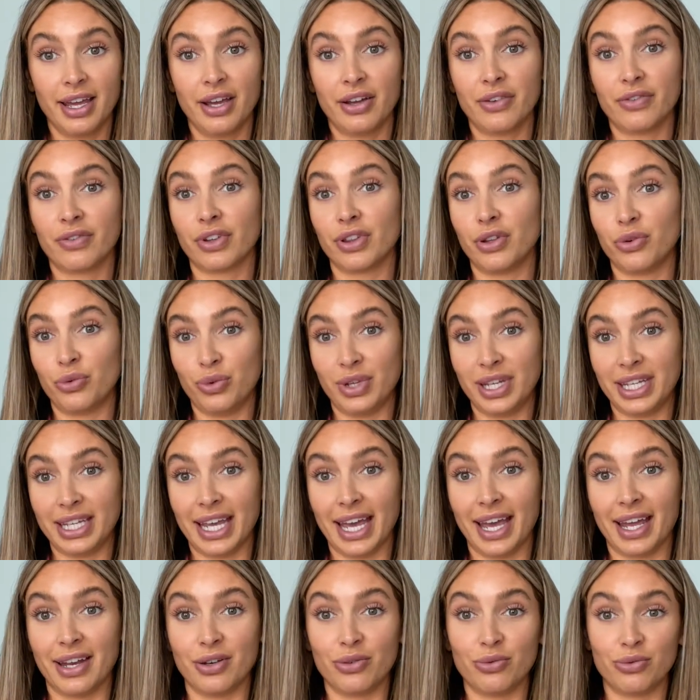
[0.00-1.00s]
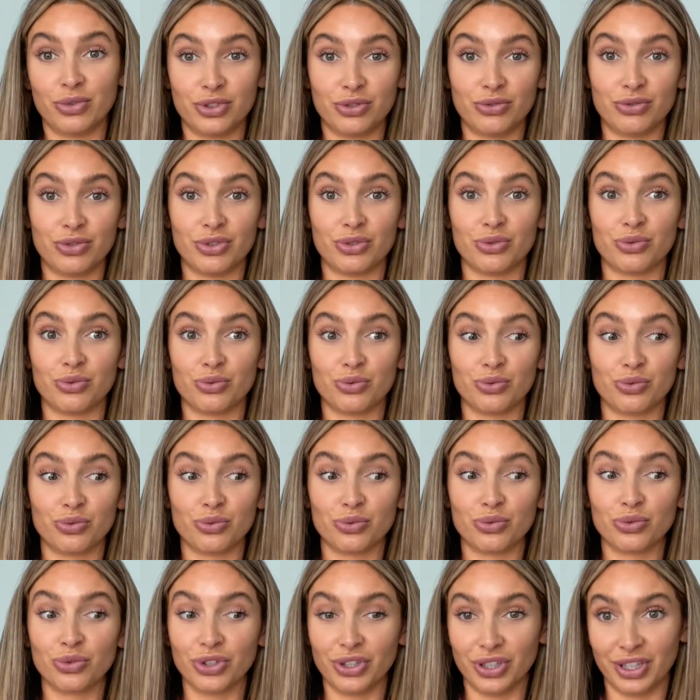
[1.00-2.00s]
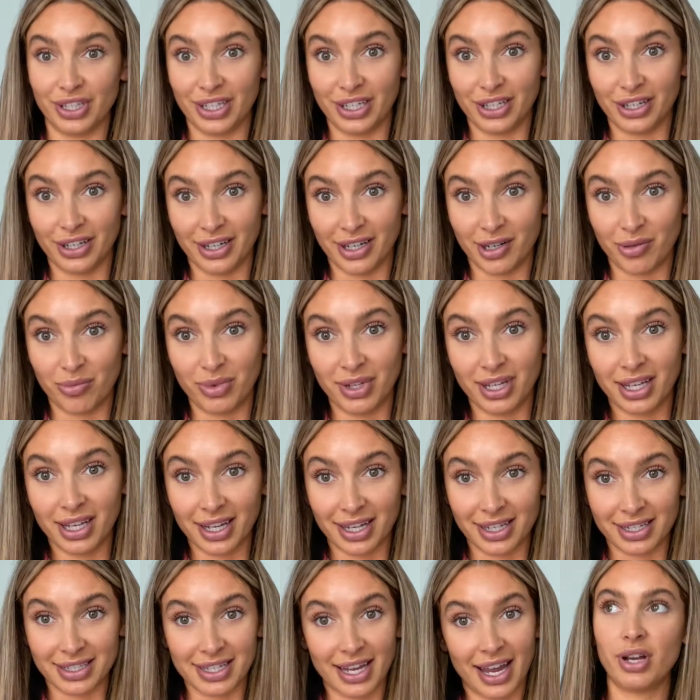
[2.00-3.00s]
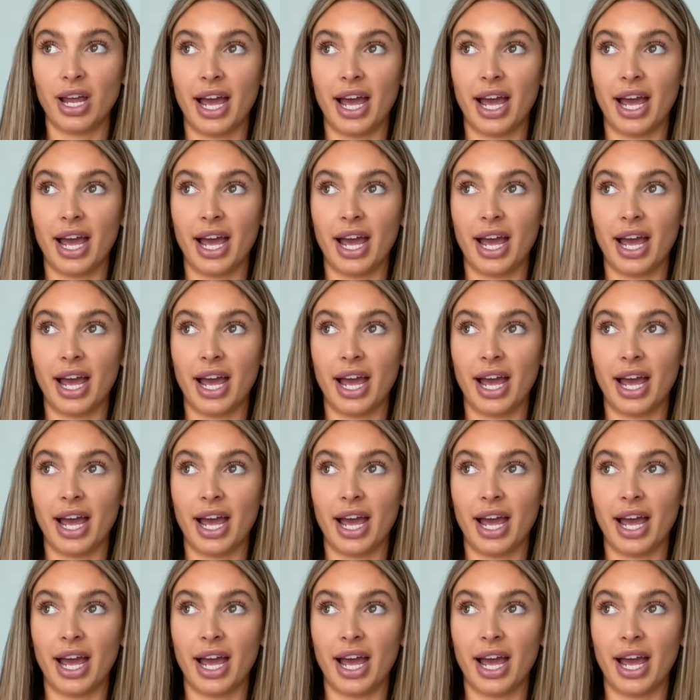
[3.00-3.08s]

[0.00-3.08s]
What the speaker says: for the weekend, which was really good because